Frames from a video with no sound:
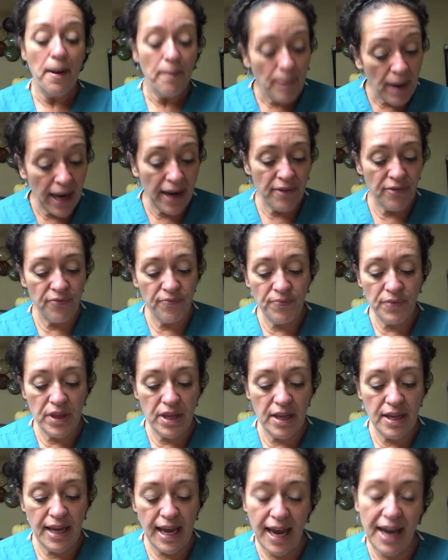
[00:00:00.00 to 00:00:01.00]
But
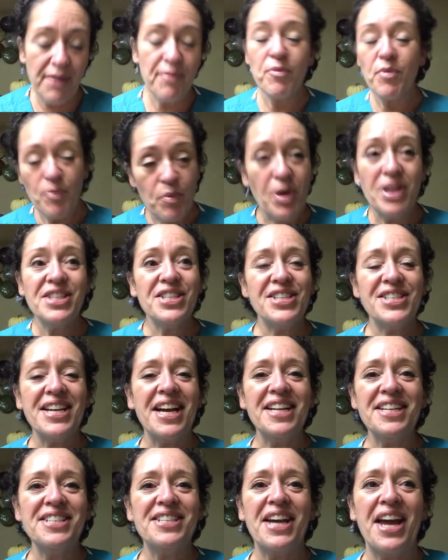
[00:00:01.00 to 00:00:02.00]
one
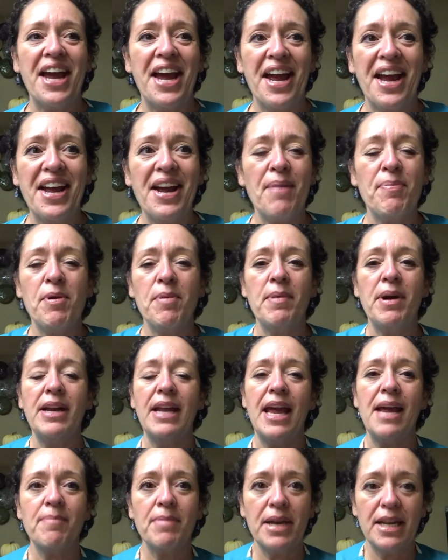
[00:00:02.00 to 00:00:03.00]
Sunday, I put my
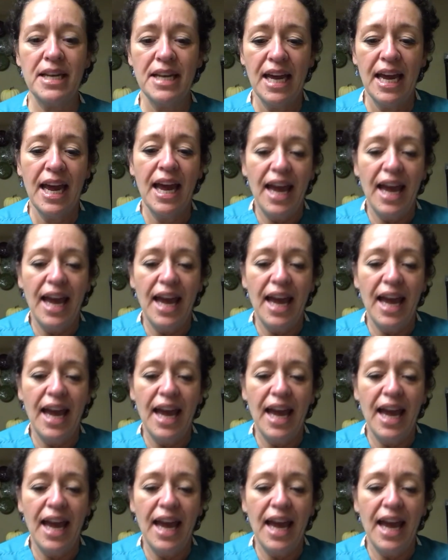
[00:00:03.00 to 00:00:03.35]
name in,